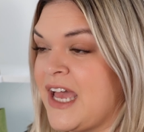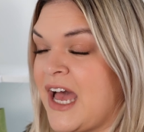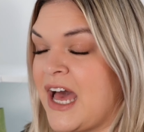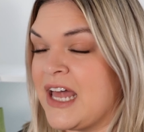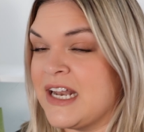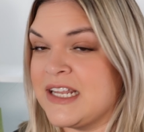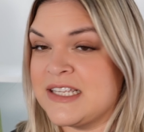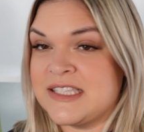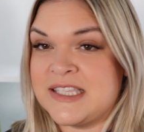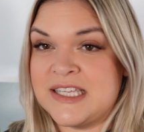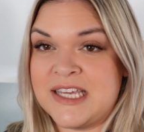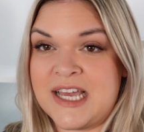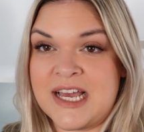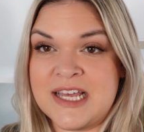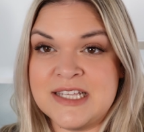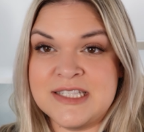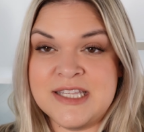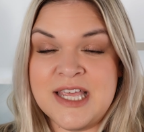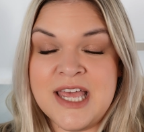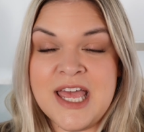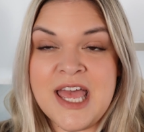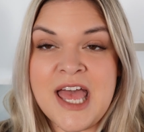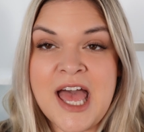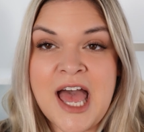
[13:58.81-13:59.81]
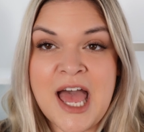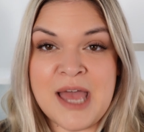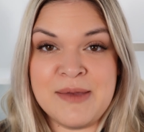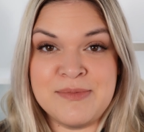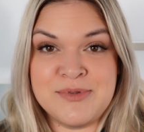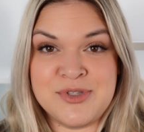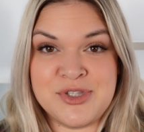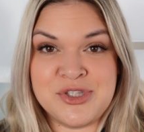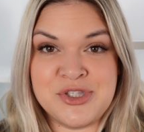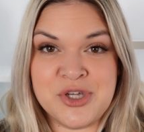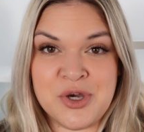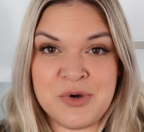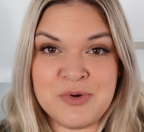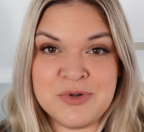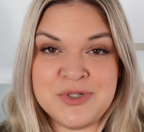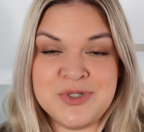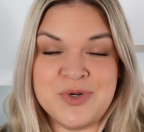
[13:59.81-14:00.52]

Honestly, guys, I'm so